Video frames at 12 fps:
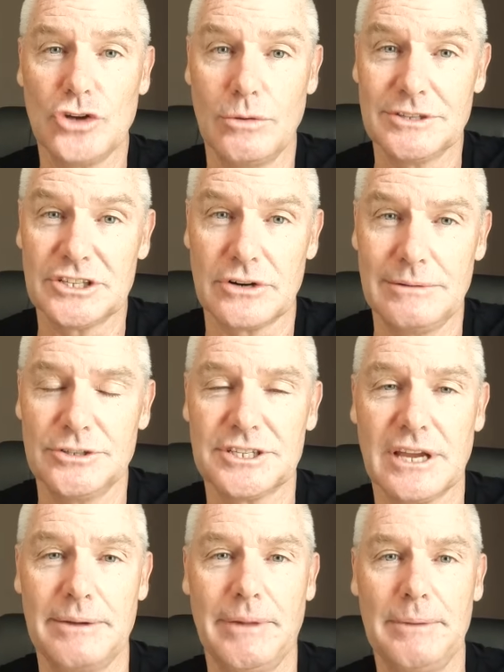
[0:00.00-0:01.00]
Thomas Ramos
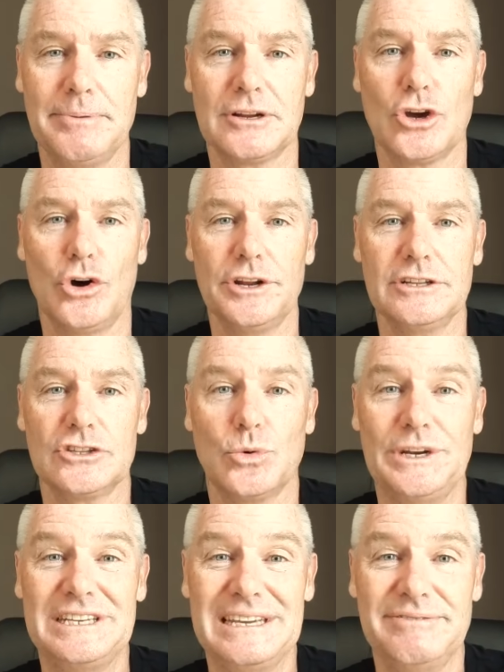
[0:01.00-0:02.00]
came up and got it,
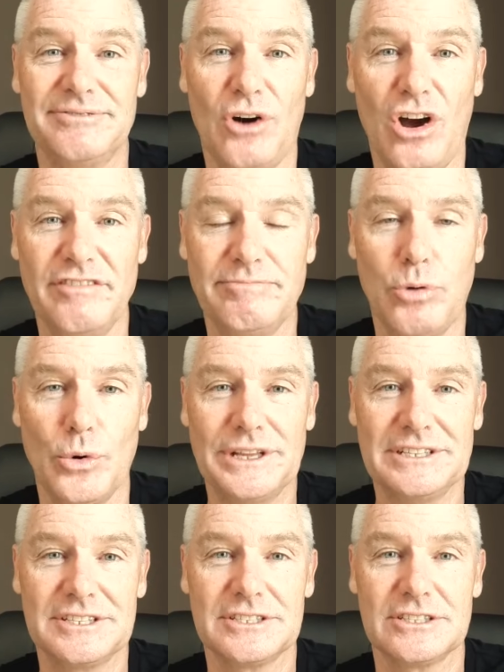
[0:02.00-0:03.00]
25
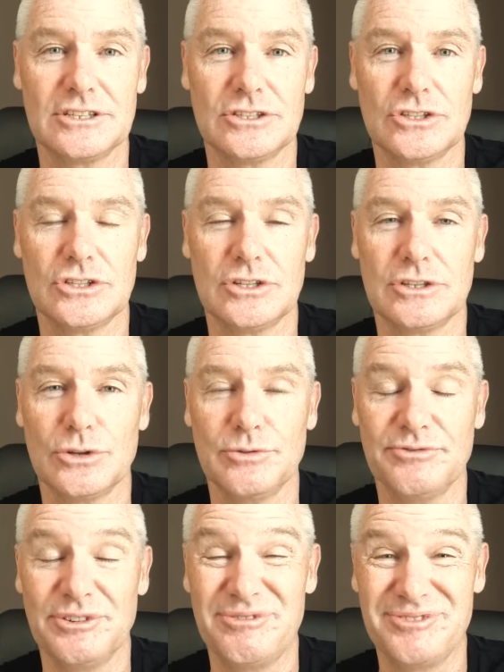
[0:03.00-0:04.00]
points to
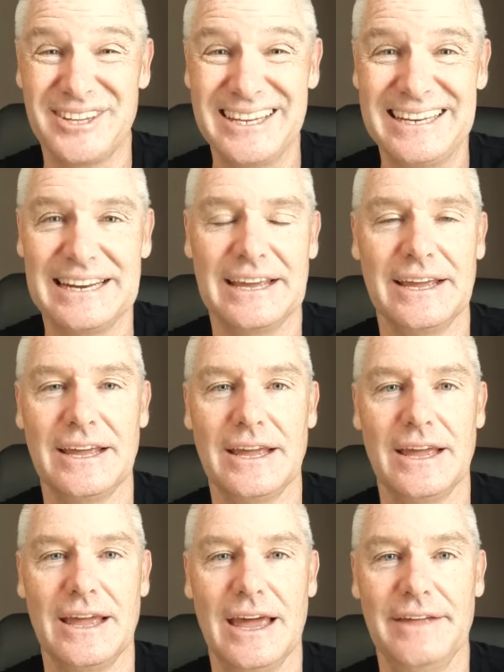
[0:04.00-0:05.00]
15
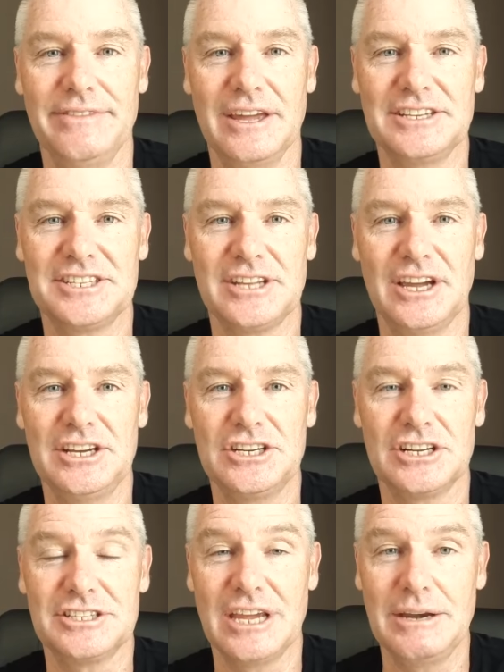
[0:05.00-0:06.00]
at that stage,
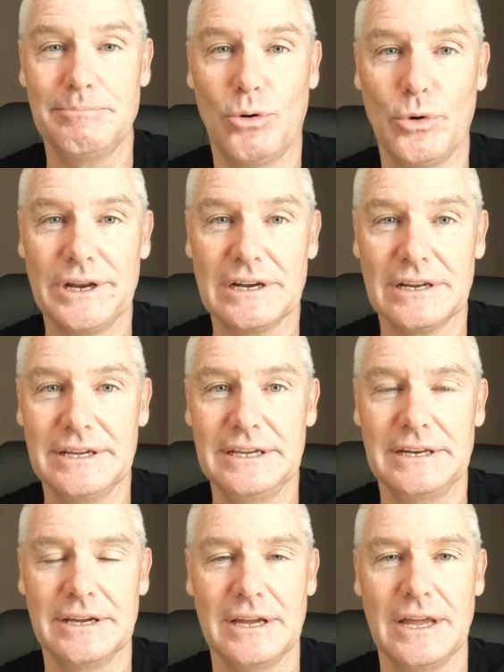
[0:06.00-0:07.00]
a 10-point
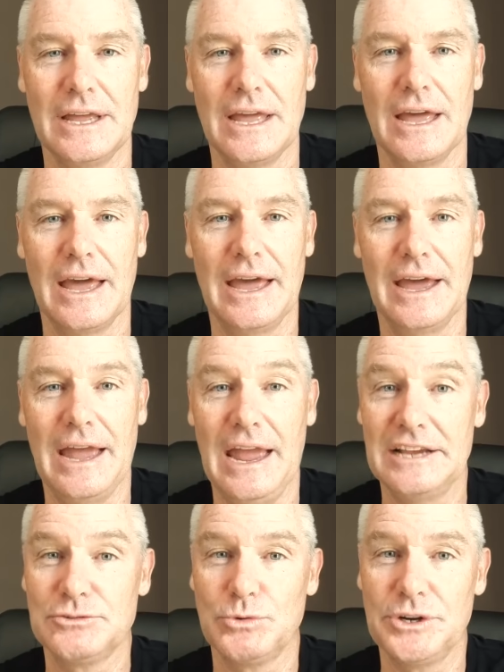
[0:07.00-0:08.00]
lead
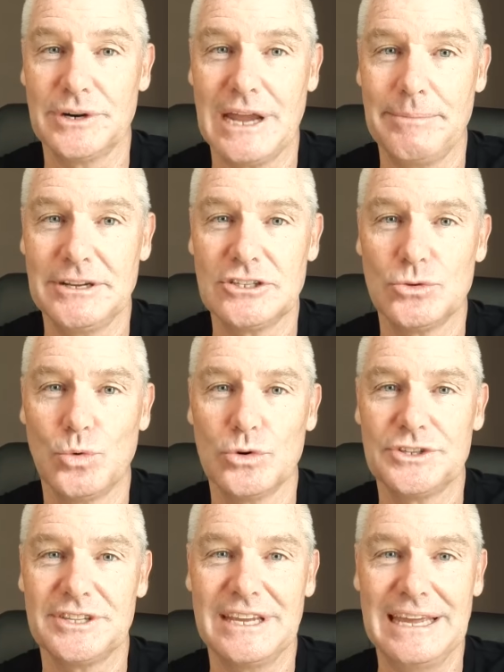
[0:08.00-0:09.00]
as we were coming
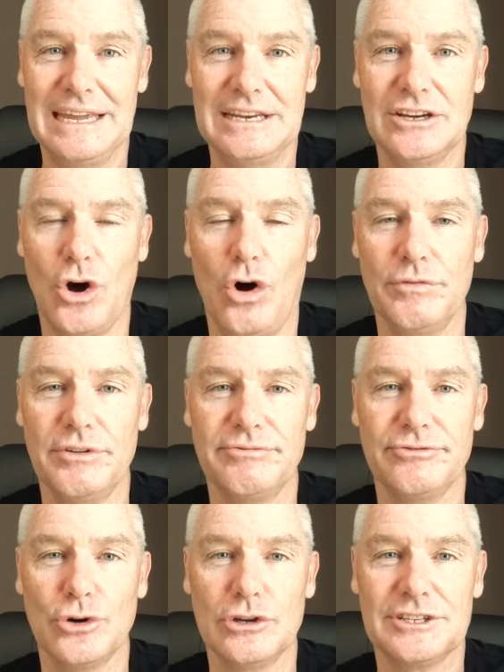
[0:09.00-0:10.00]
towards the end of the
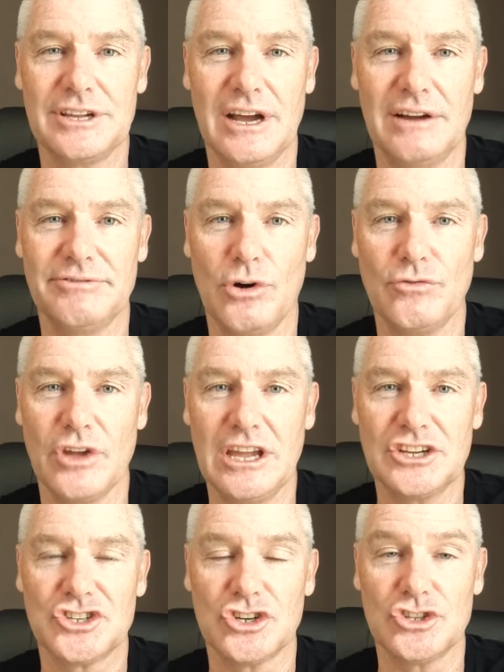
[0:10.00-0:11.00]
first half of
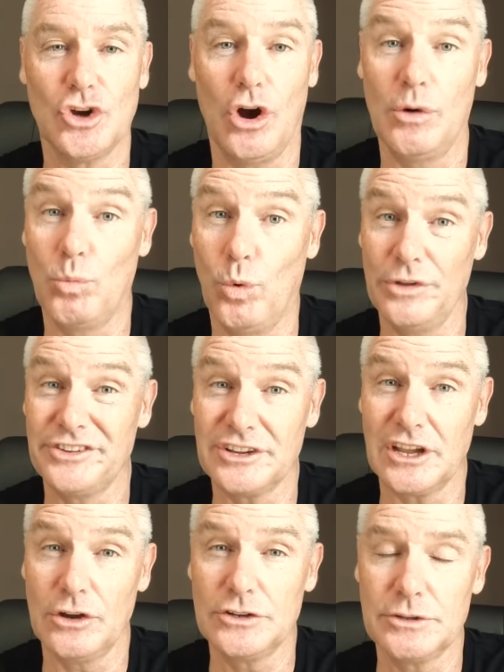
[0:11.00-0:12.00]
extra time. Was it
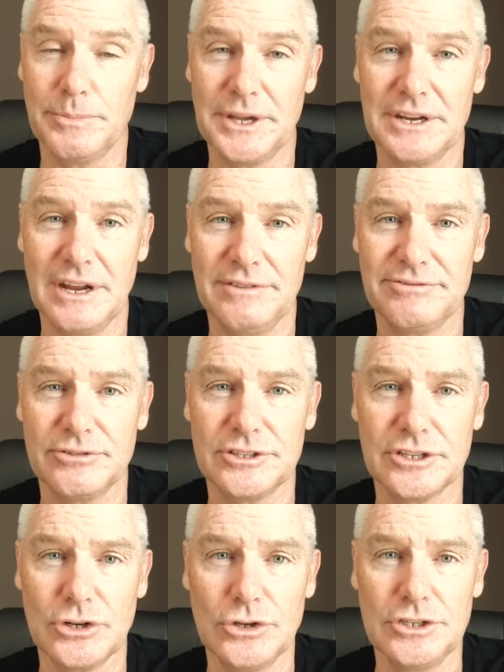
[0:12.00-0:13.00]
going to be enough for
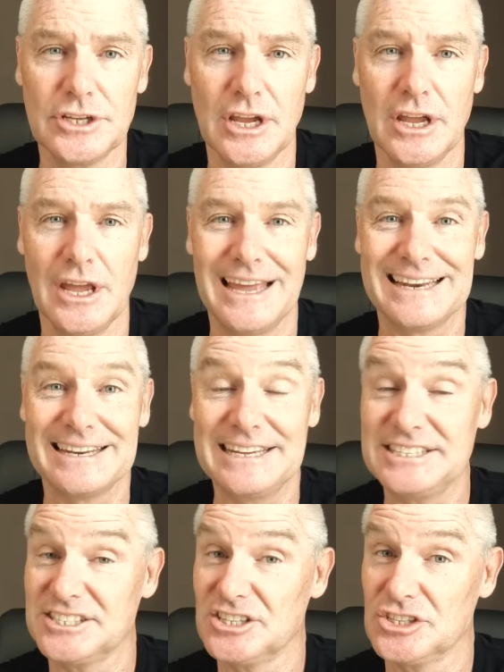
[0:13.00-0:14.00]
Toulouse?
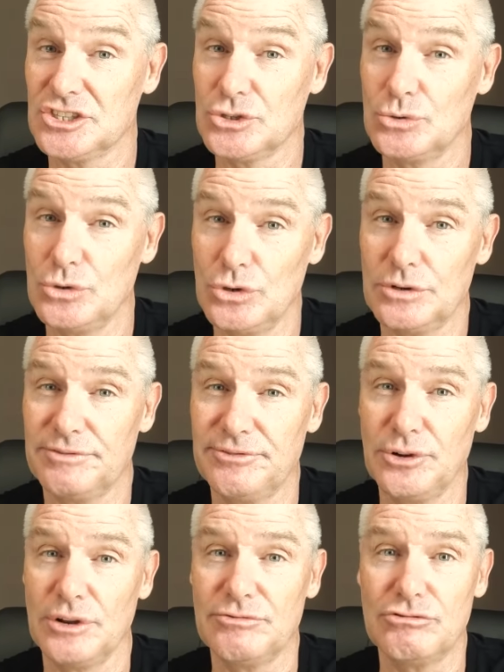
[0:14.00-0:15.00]
Leinster still looked
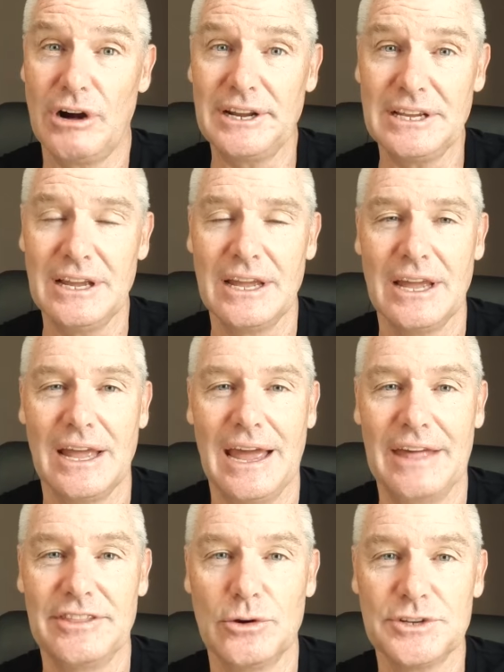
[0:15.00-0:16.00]
full of running,
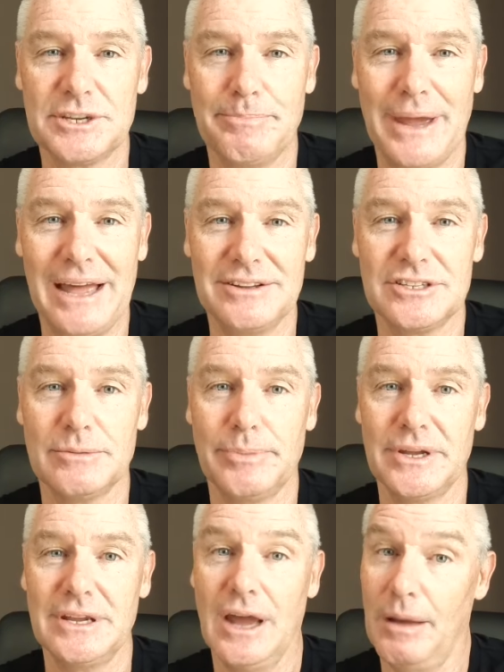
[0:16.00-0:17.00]
and there was about to
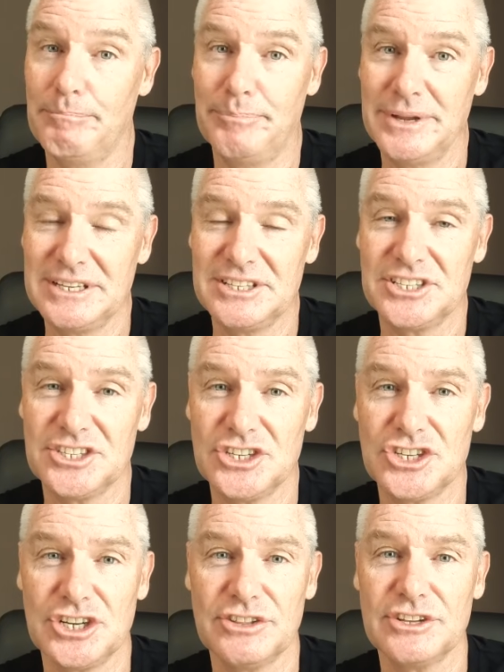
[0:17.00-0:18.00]
be a big
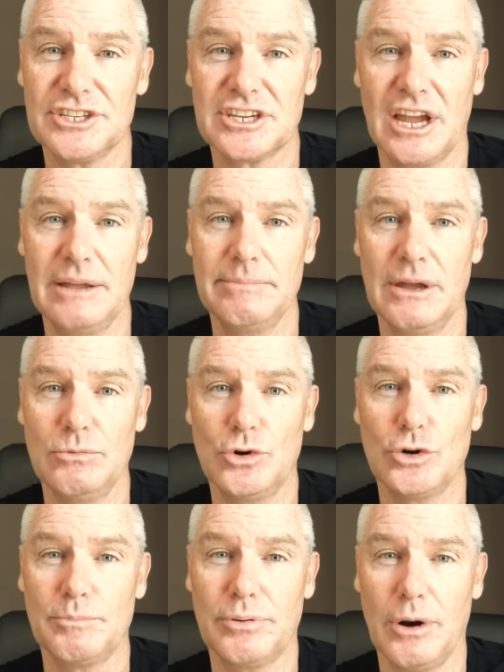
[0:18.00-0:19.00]
decision in this game that
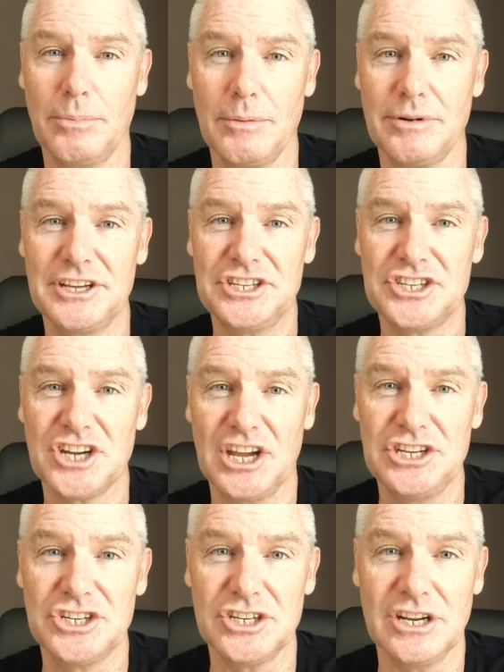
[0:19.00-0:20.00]
could probably
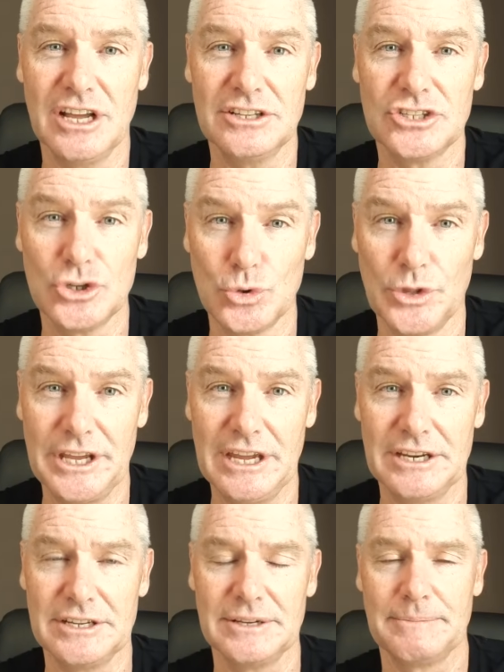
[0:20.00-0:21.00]
change it until the
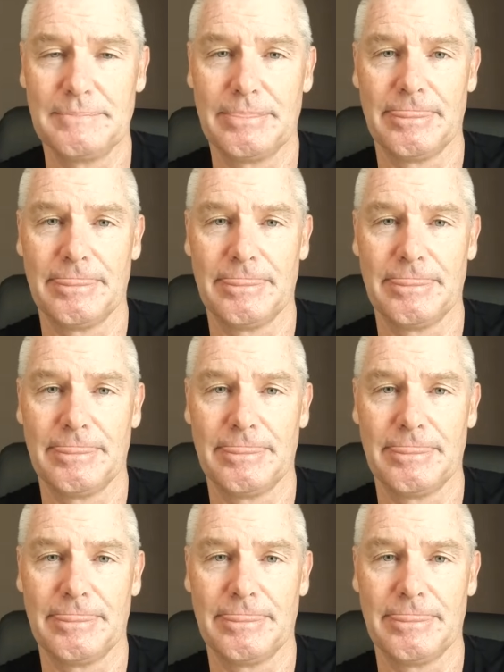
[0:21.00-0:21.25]
end.